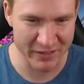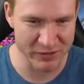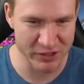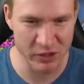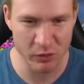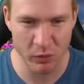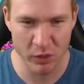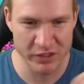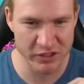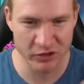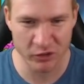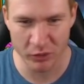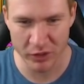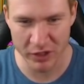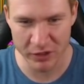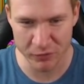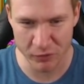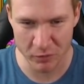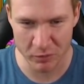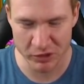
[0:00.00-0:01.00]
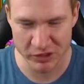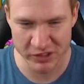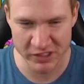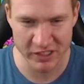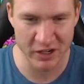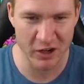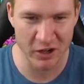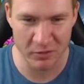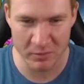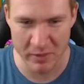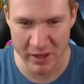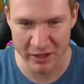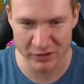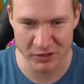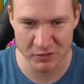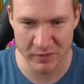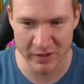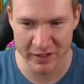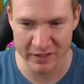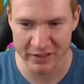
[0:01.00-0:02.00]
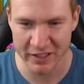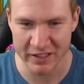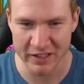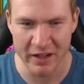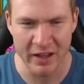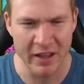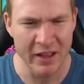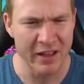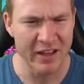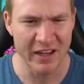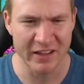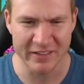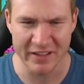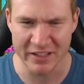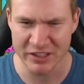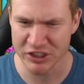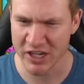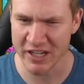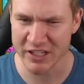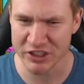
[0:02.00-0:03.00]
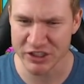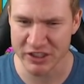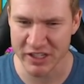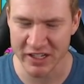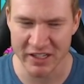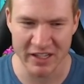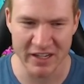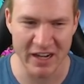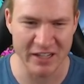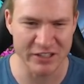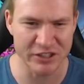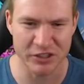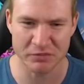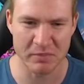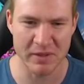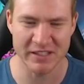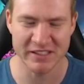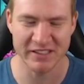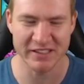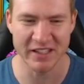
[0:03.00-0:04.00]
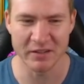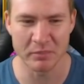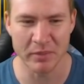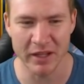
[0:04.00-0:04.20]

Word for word: if she was a 24% all battle speed lead and they changed it and I just missed it.